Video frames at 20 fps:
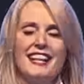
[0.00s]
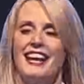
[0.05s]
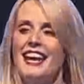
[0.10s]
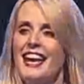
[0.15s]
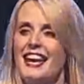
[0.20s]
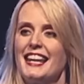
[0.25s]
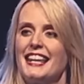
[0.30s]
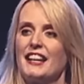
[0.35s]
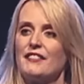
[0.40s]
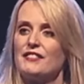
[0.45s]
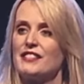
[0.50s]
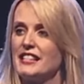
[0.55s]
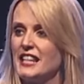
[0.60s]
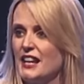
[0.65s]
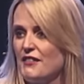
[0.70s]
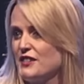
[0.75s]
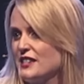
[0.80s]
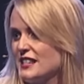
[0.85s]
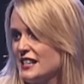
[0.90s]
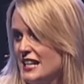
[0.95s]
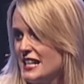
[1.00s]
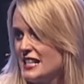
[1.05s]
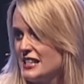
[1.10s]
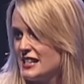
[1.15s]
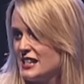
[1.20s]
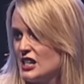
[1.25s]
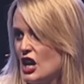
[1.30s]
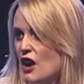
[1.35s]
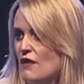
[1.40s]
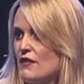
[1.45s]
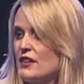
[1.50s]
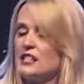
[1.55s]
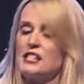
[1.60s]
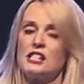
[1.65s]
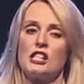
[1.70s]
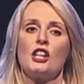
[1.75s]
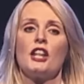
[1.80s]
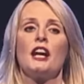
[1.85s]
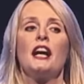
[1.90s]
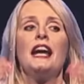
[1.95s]
He gives gifts to His
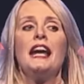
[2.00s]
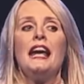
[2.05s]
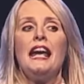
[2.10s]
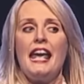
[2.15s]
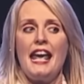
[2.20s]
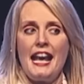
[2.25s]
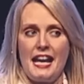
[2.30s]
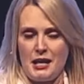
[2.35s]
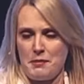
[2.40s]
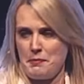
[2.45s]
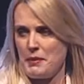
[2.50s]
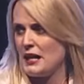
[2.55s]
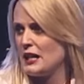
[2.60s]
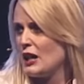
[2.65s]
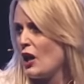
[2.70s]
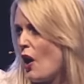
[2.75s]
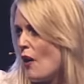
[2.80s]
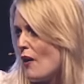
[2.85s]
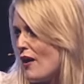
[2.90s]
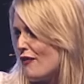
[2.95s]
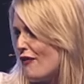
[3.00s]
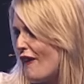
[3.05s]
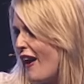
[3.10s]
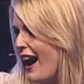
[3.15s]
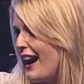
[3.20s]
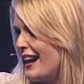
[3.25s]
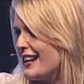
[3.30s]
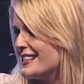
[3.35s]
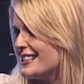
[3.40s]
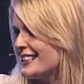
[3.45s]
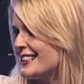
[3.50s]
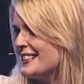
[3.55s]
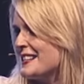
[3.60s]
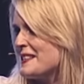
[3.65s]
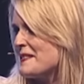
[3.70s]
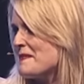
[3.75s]
servants so that He can be glorified.